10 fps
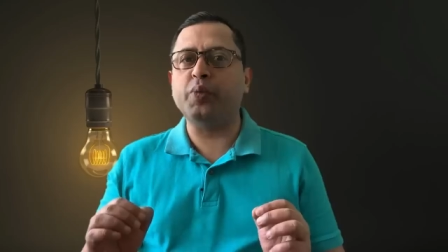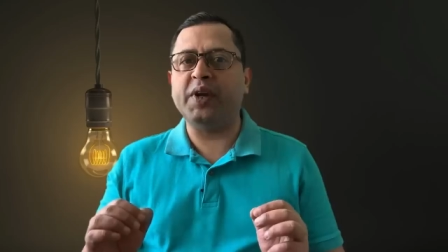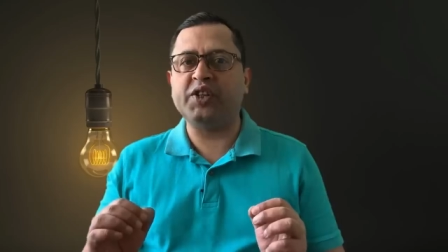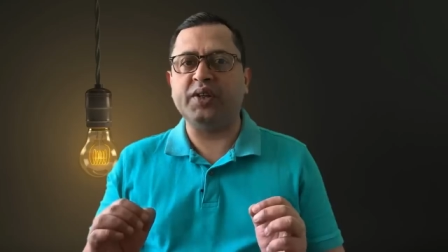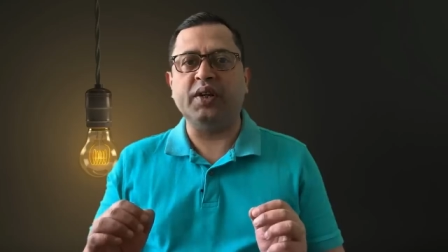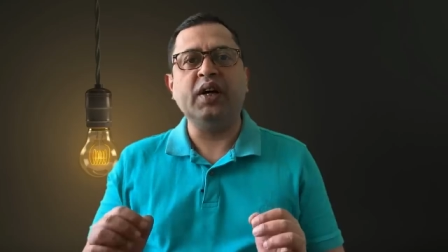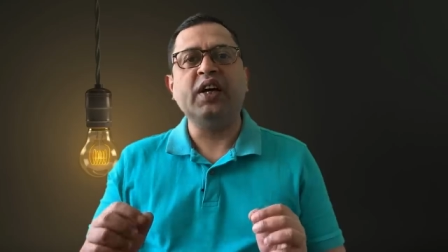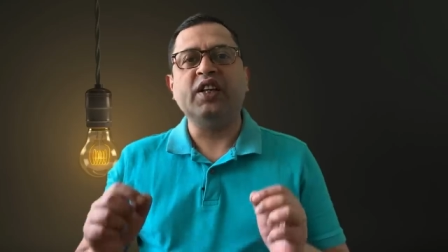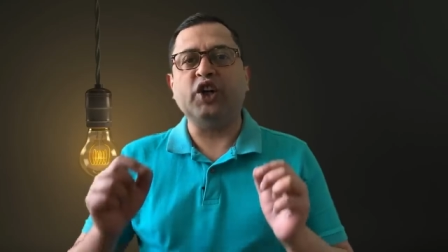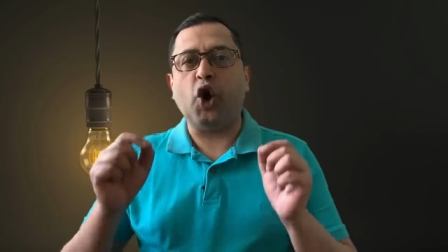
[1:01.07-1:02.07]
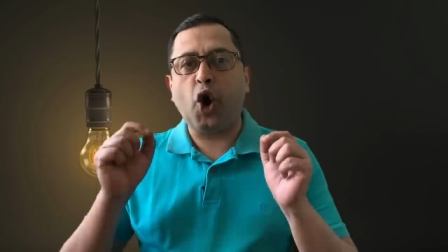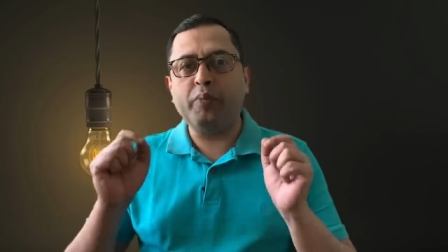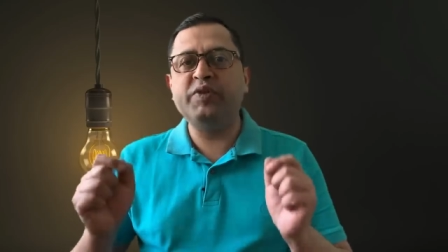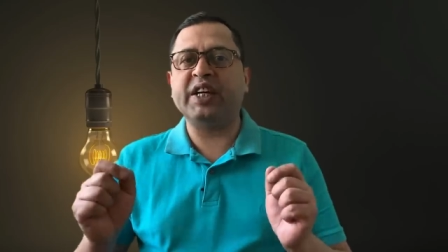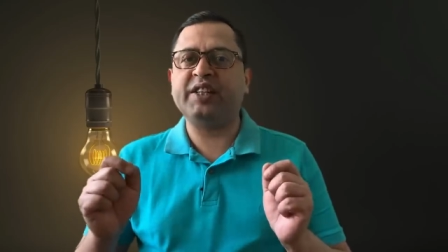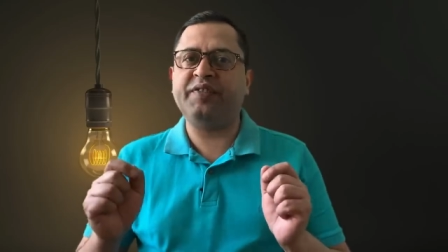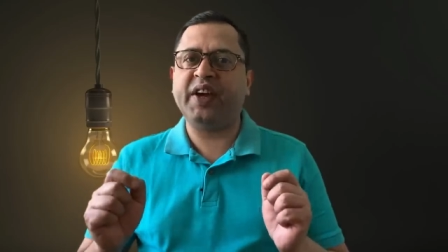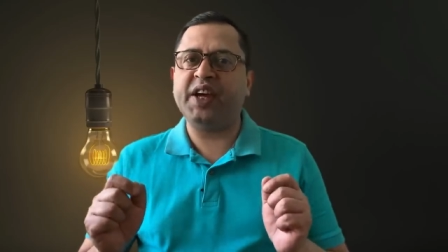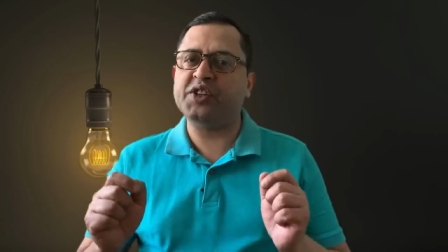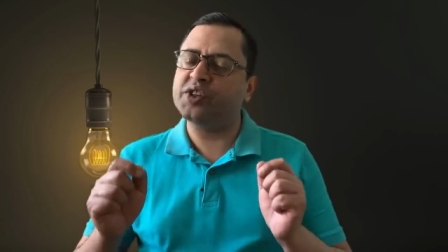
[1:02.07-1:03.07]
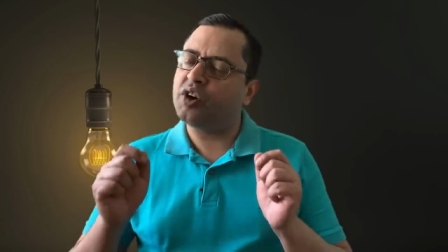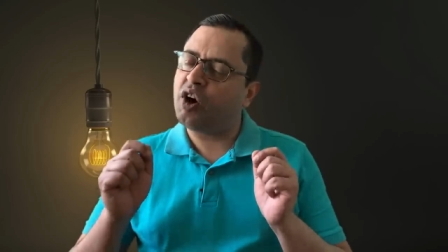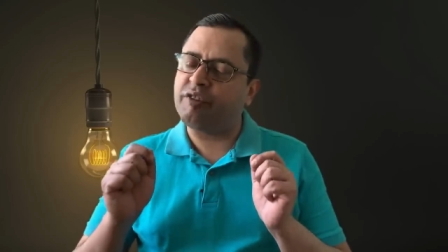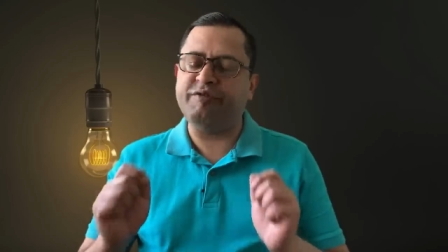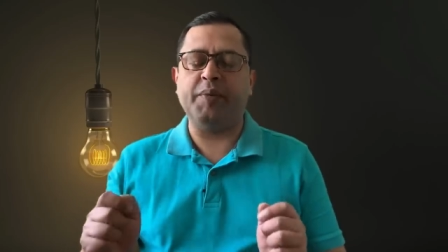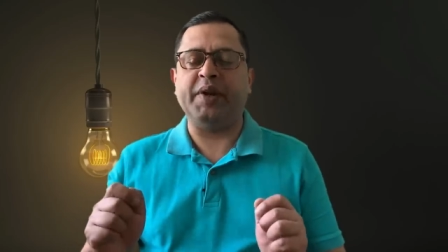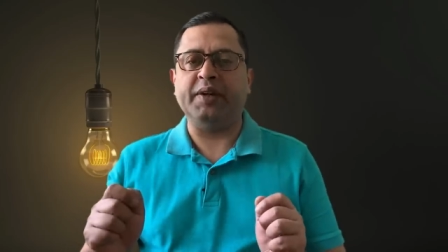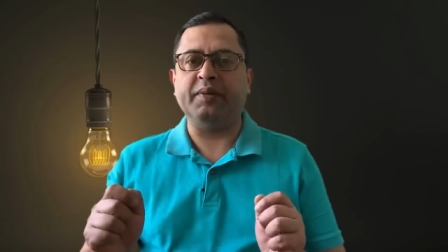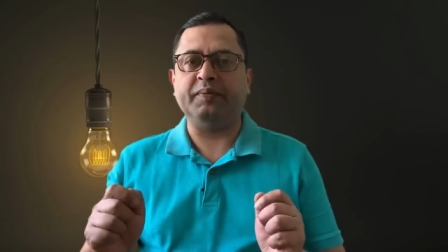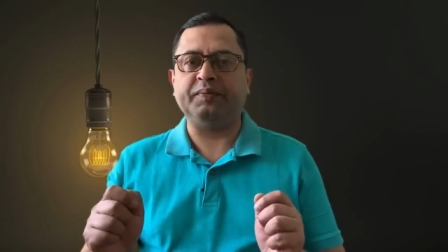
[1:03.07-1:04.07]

to mention the objectification of women.